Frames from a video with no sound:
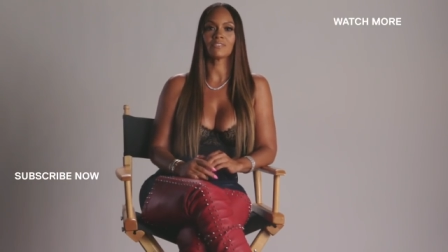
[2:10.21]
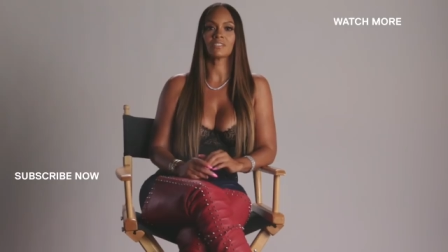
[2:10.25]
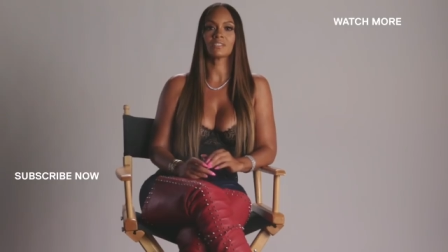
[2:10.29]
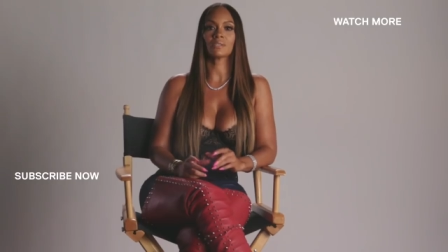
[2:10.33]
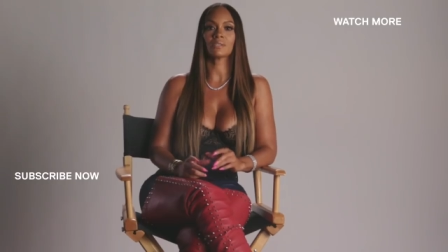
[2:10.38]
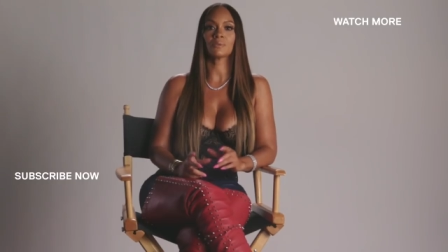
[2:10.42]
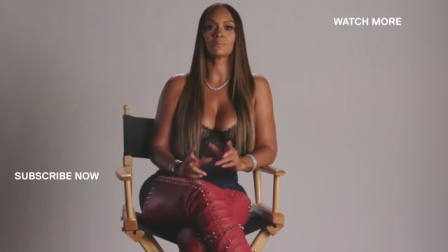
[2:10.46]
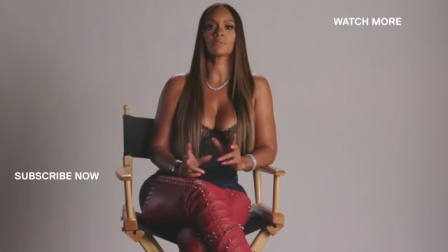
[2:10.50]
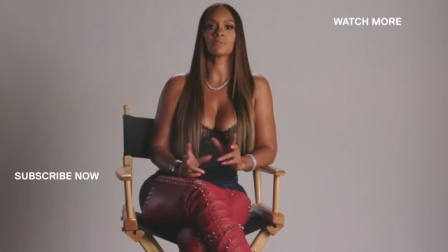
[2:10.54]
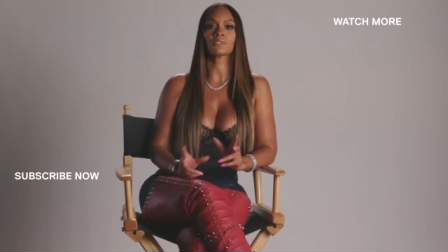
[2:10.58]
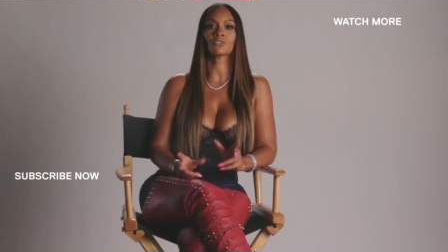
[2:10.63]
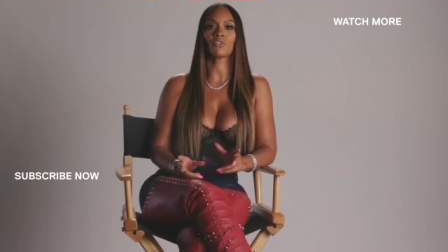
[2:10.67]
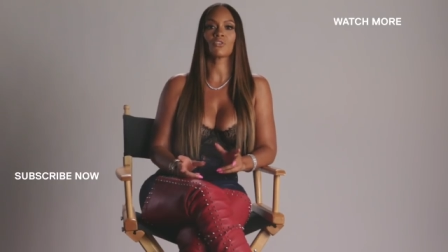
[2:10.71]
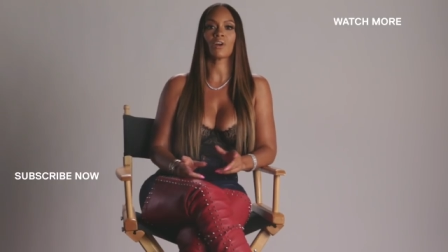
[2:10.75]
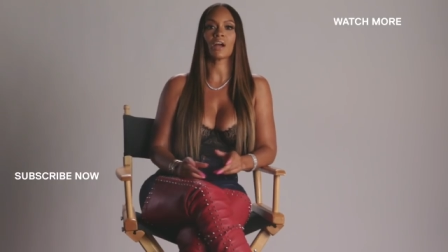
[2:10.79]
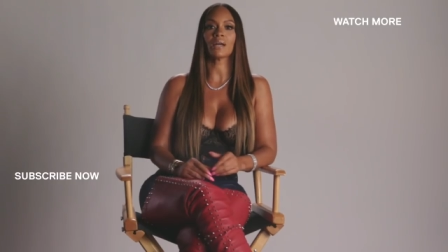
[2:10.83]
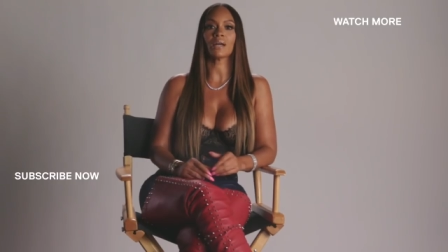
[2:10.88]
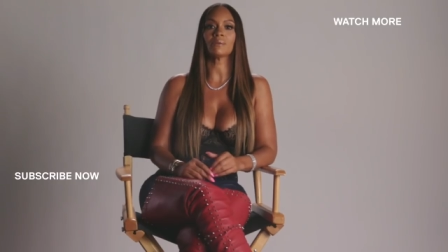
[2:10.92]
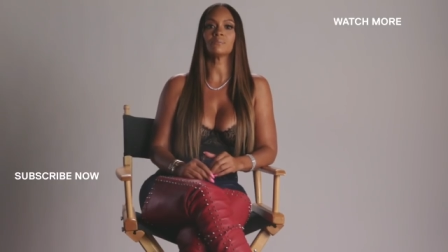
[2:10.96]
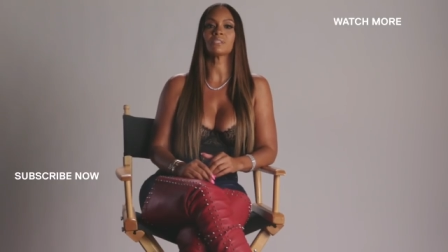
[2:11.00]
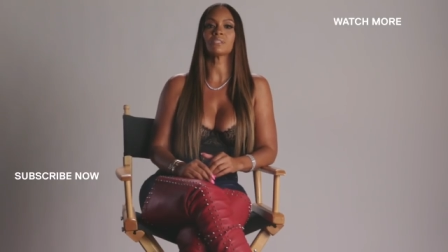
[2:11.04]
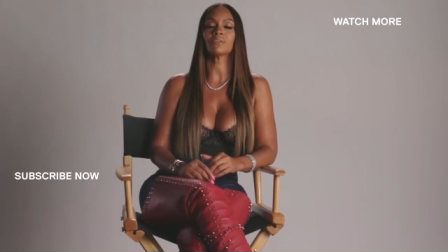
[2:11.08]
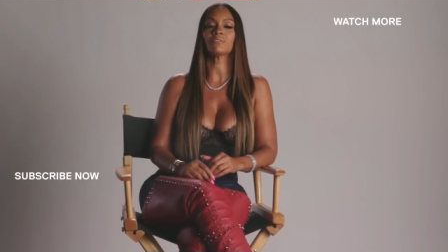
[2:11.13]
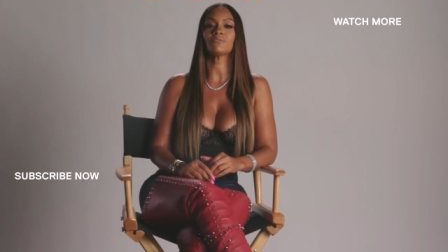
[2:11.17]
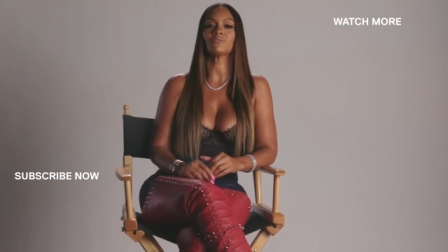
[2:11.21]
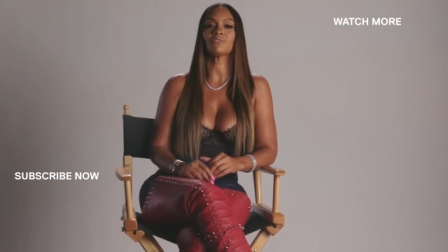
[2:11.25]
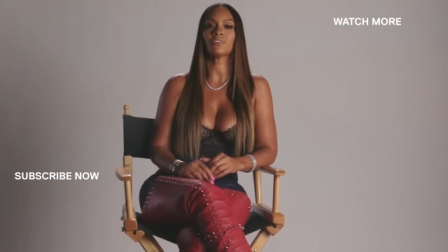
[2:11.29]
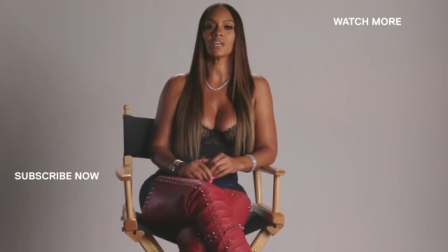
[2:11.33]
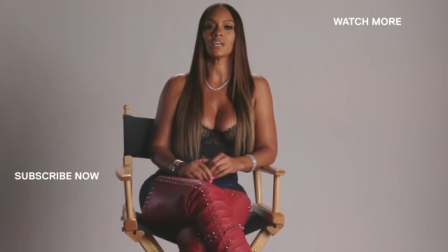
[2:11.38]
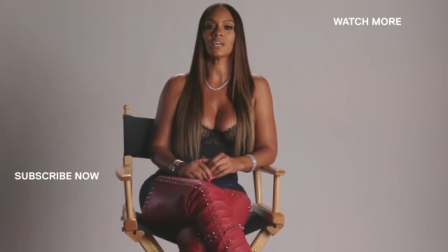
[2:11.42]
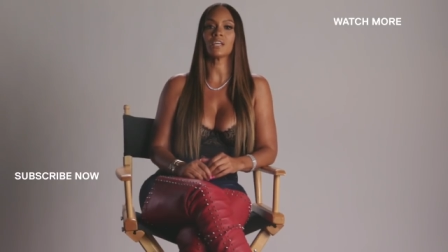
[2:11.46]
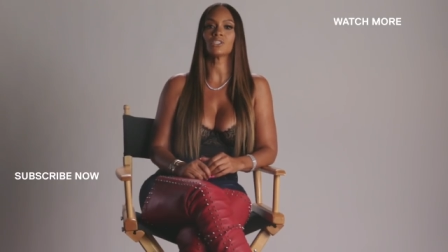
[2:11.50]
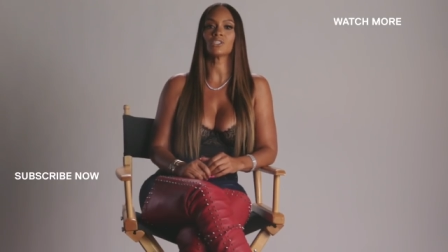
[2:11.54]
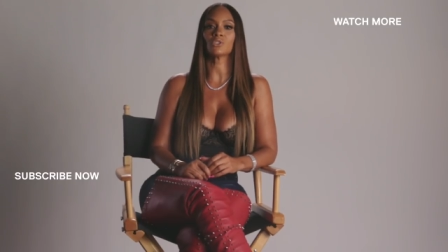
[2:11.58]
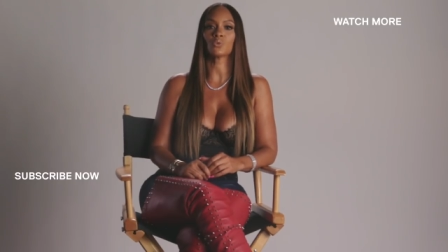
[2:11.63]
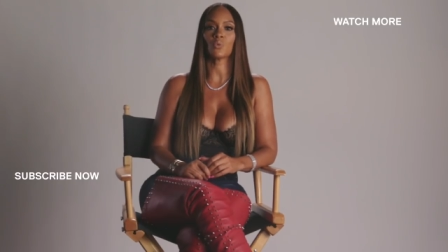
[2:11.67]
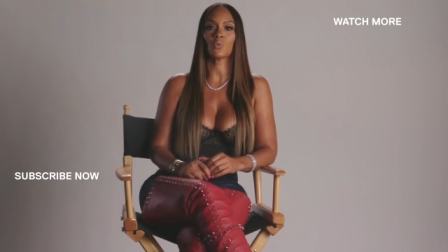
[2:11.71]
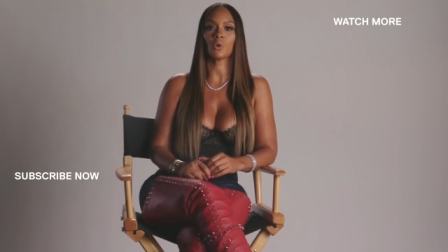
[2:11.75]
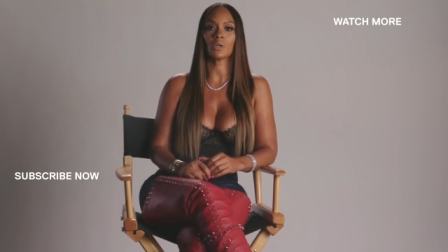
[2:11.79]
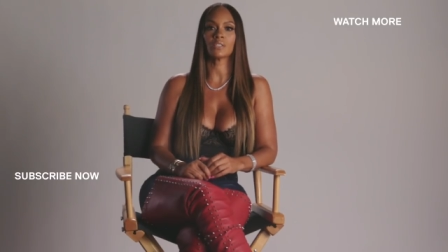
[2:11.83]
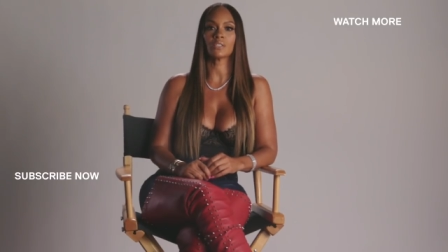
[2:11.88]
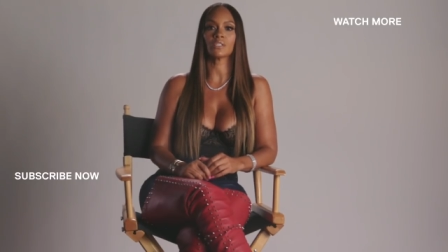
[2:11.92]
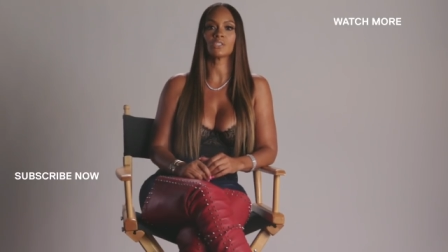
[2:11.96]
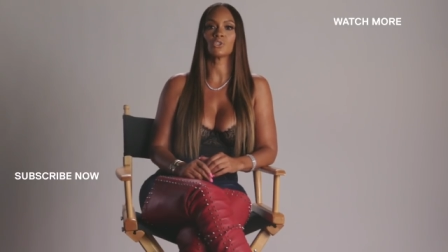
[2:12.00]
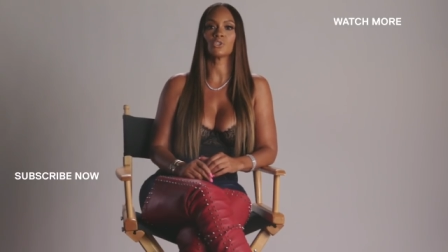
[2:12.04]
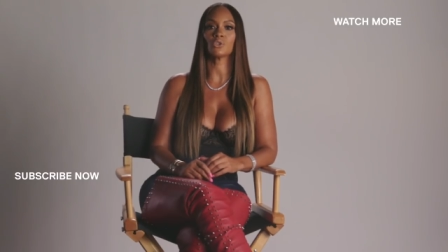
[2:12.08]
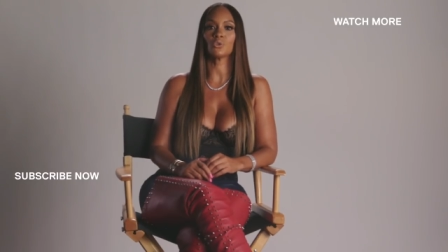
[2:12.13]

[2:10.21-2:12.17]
Subscribe to VH1's